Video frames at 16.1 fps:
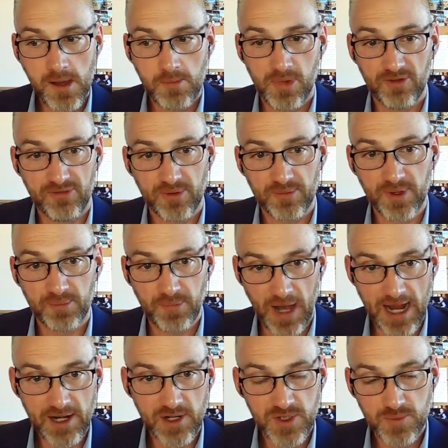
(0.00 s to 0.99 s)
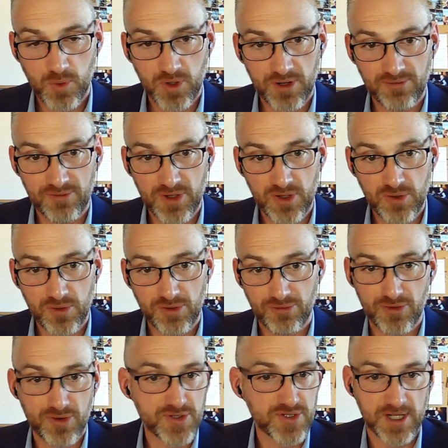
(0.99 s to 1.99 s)
But from the buyer's point of view, the
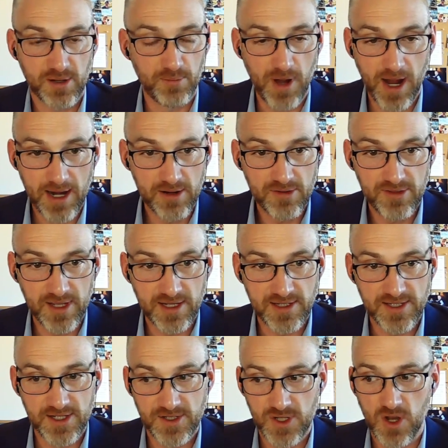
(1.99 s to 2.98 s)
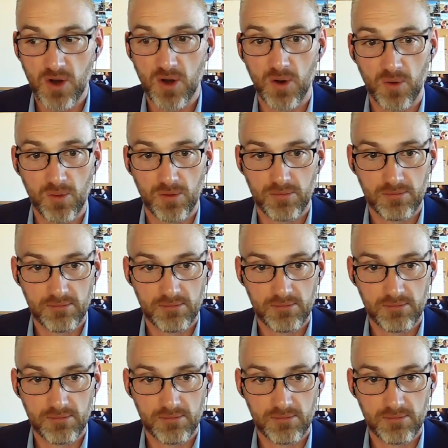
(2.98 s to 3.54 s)
first thing a buyer thinks is, oh,